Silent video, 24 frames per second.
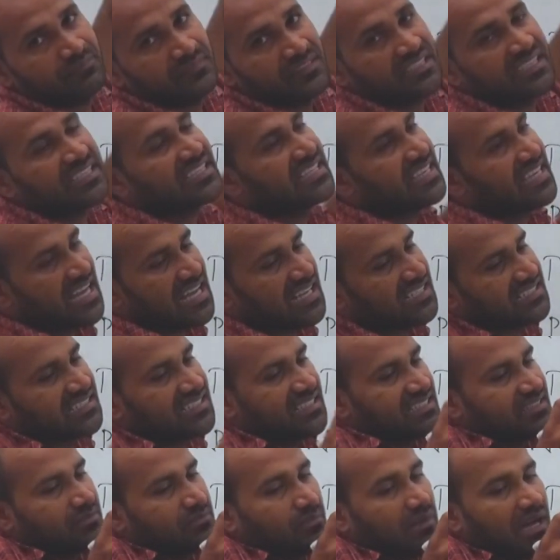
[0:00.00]
The
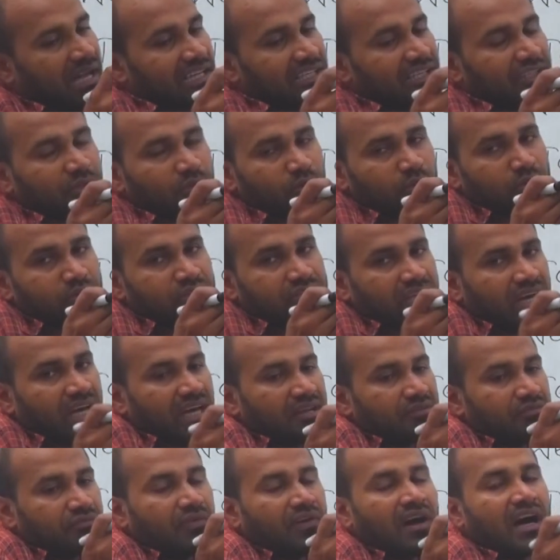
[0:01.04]
gaseous molecules
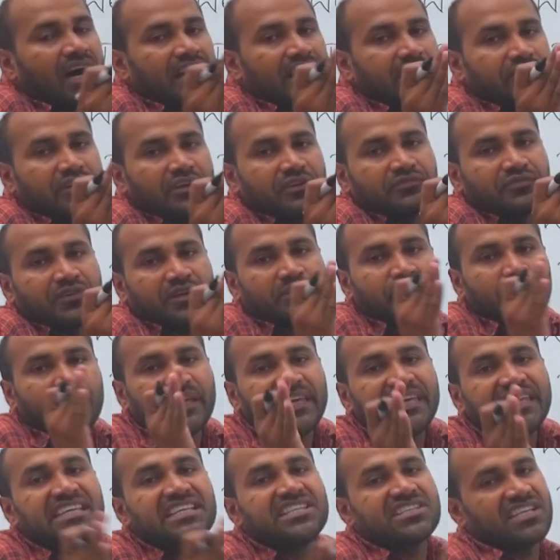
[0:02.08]
are far away from
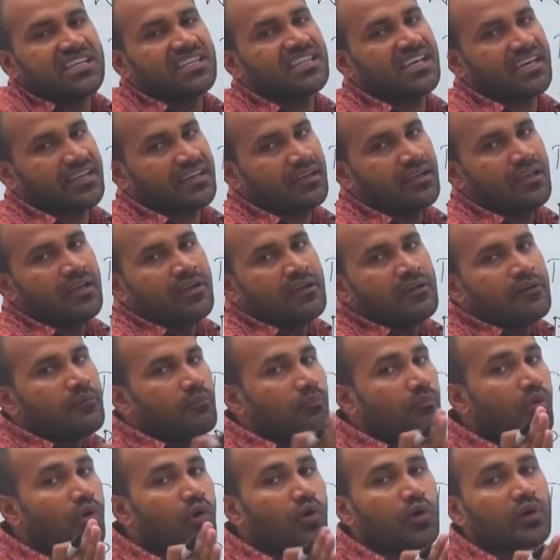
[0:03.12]
each other.
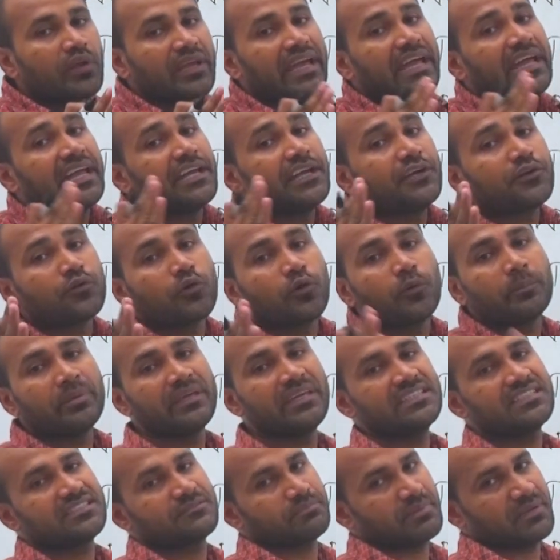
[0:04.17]
More
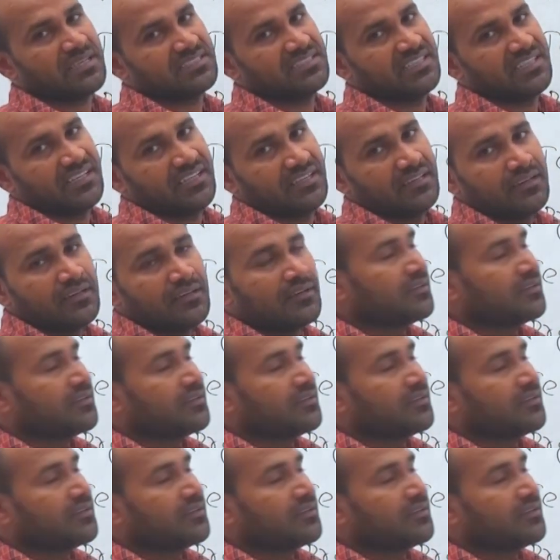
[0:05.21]
entropy is present.